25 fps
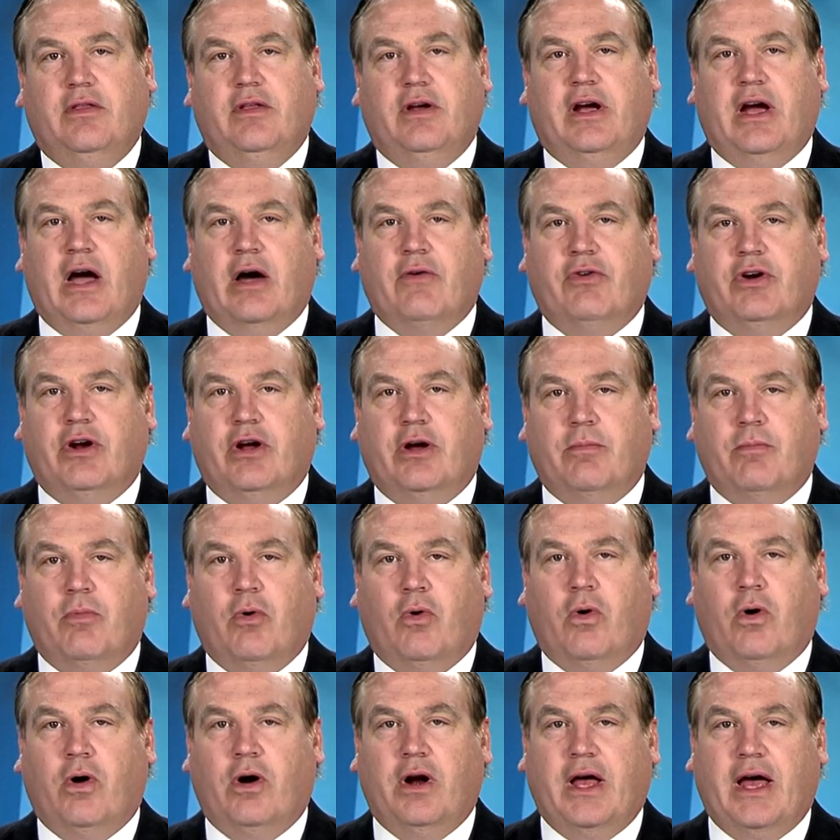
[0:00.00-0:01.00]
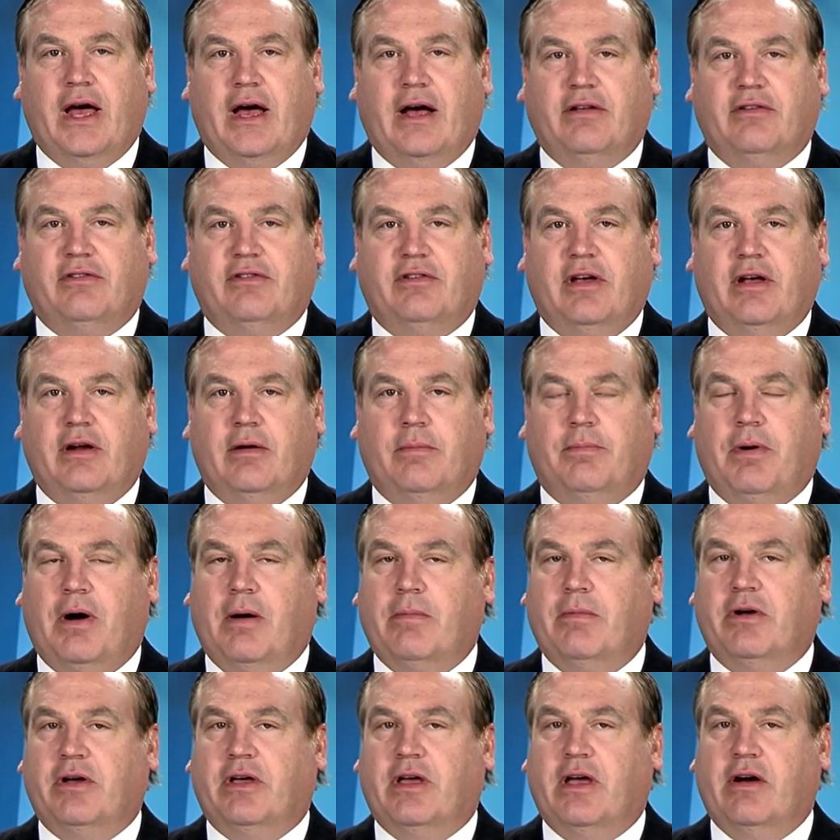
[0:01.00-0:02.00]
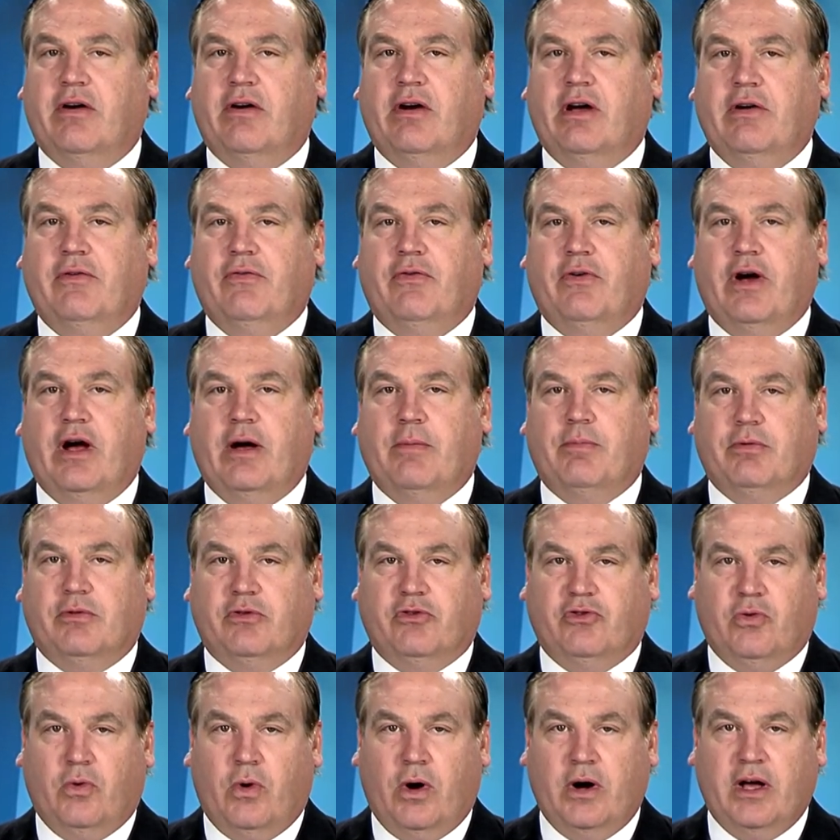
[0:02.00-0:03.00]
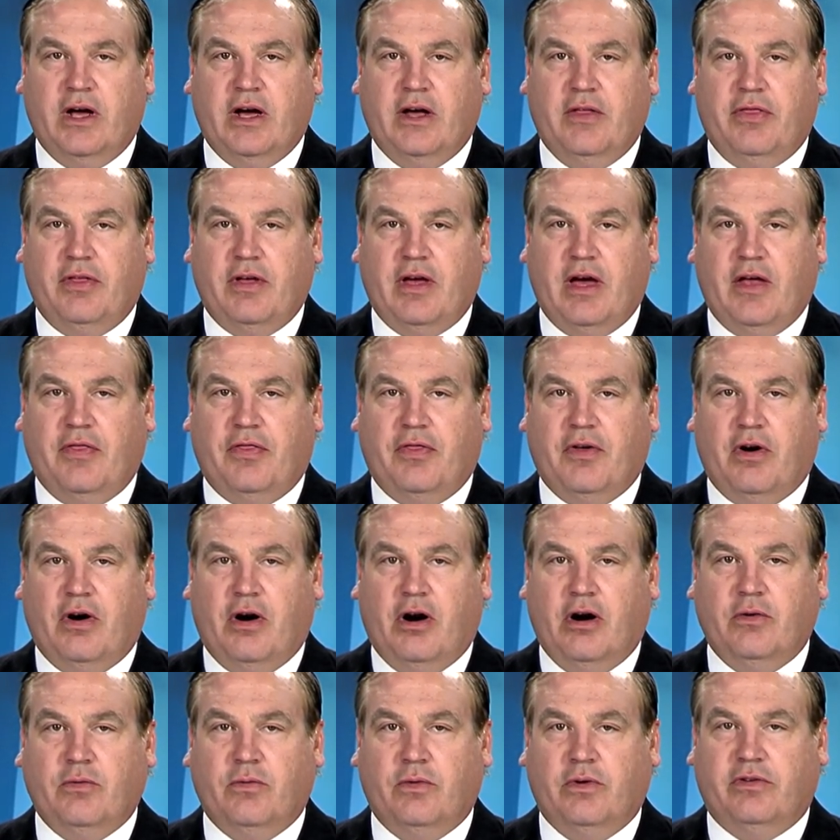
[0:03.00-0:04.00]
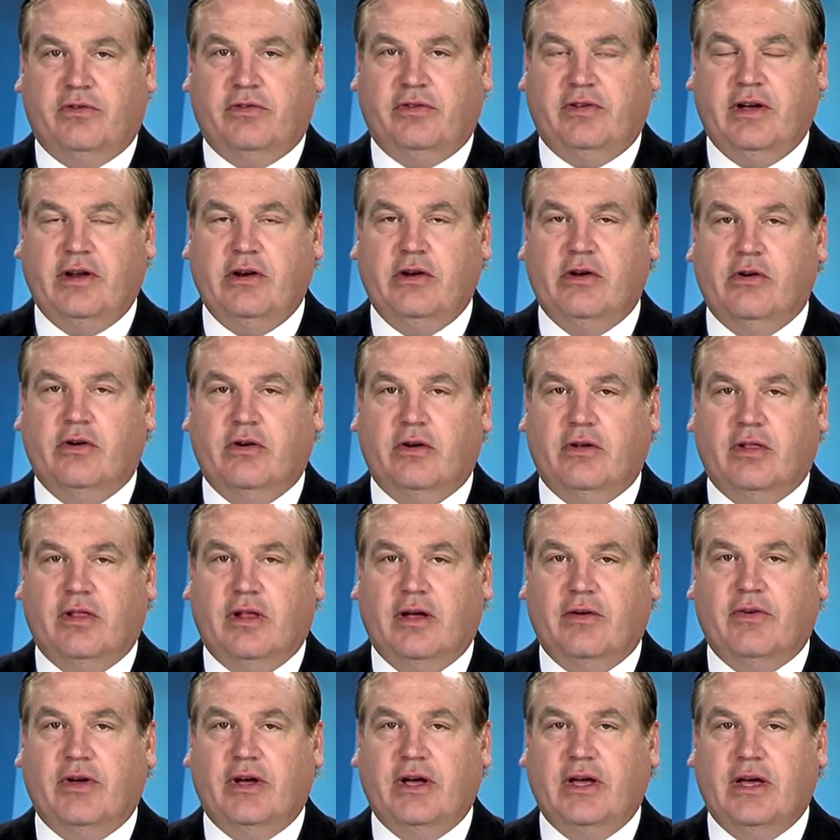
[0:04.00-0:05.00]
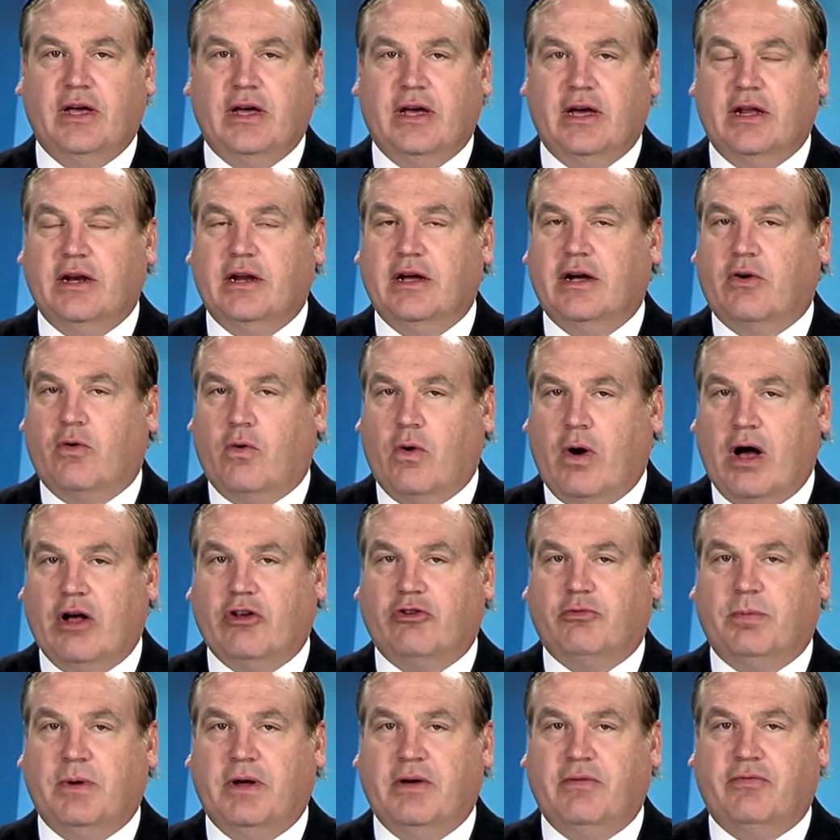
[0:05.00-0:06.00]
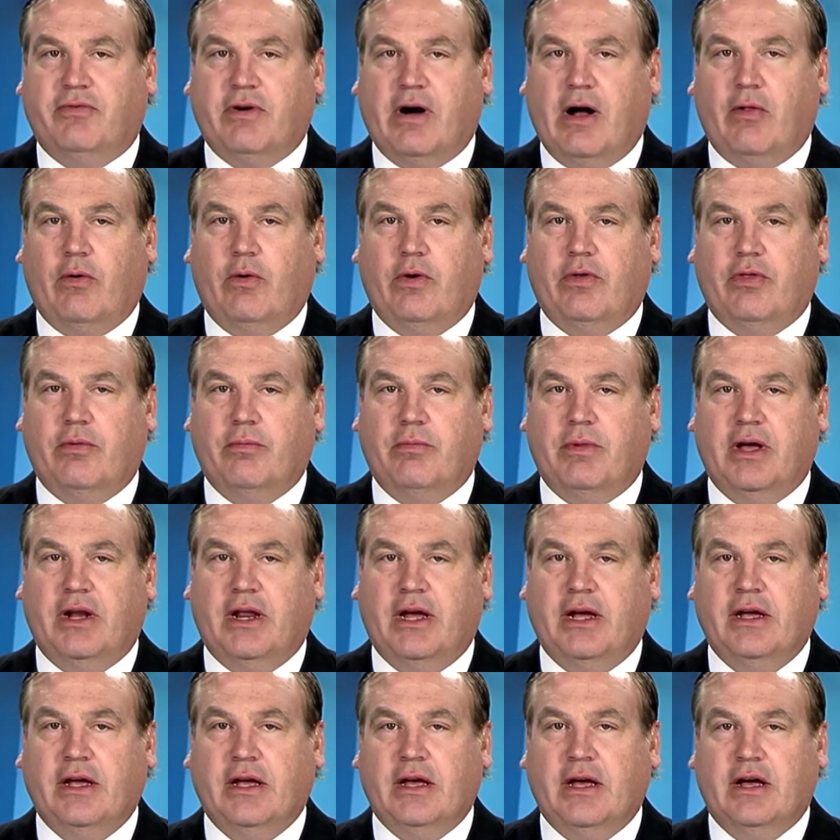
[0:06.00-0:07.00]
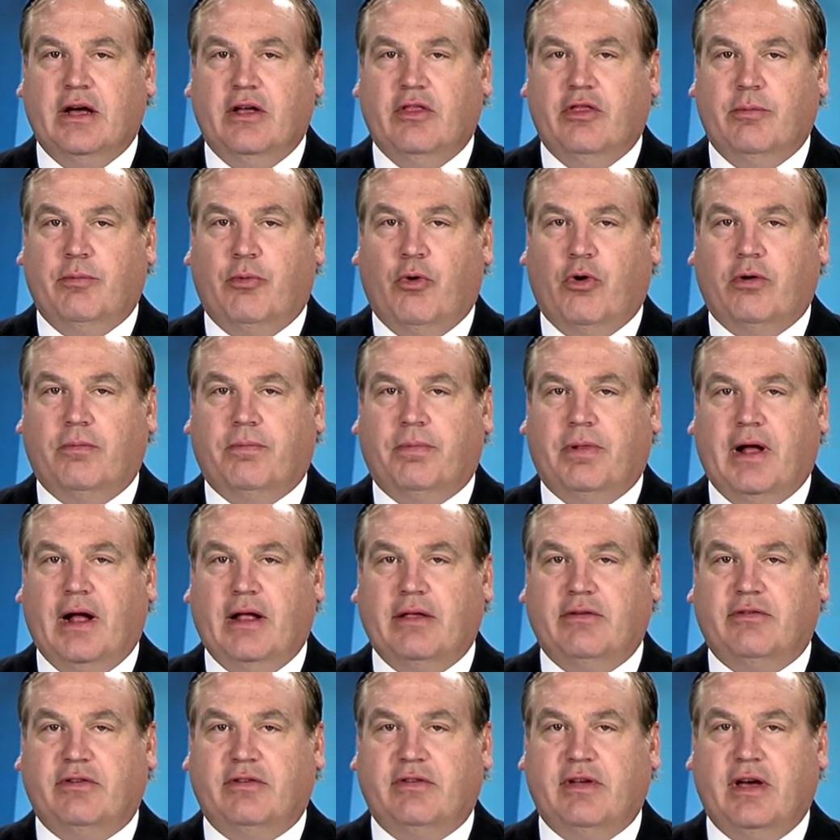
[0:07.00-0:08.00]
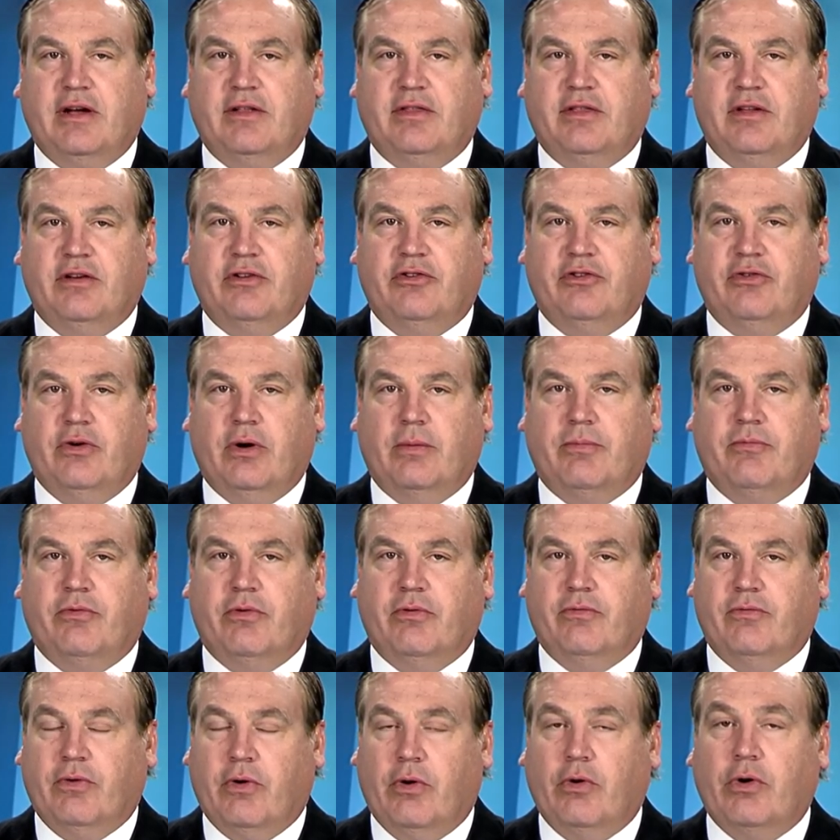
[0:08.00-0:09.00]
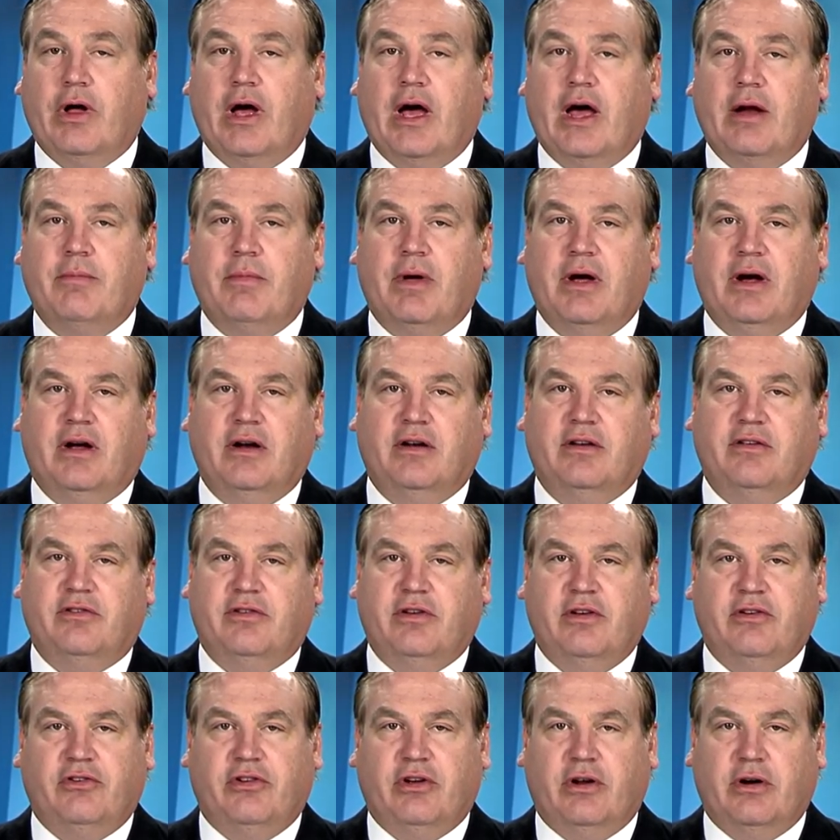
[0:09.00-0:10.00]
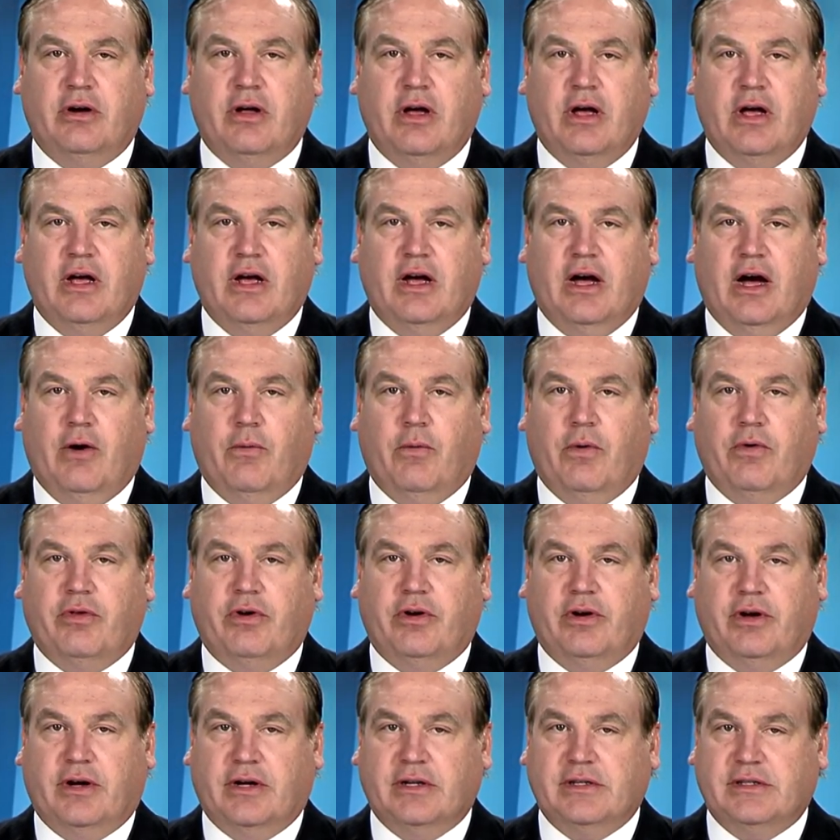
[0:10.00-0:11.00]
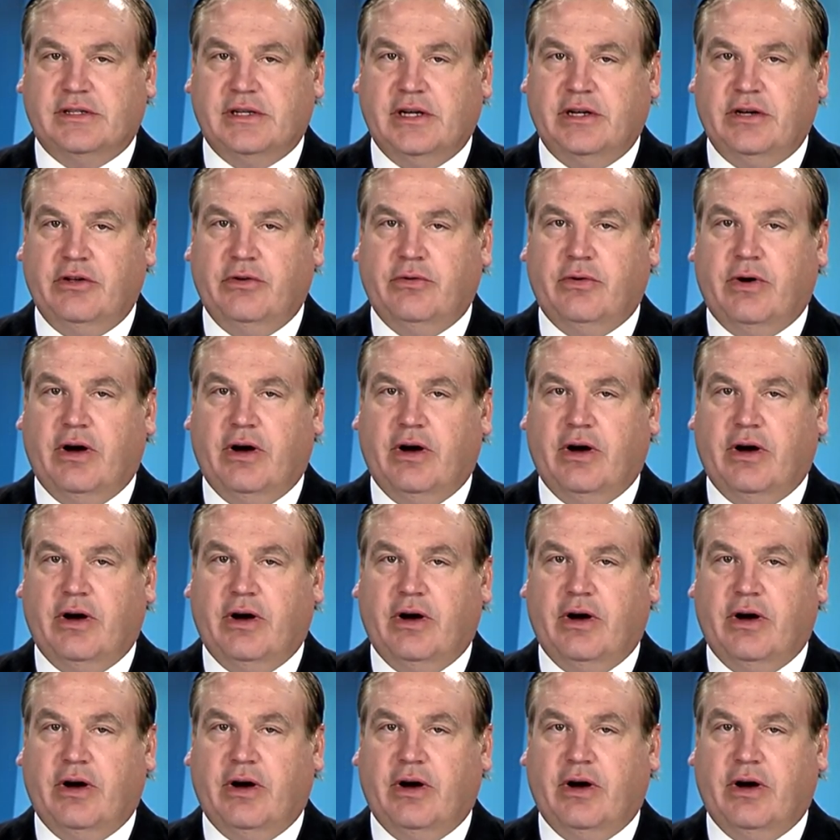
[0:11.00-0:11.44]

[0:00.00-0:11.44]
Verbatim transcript: Governing Board has set a public hearing for April 20th at the Heartwood Senior Living in Crosby. Following the meeting, the board plans to take the issue up for a vote and make a decision on whether to continue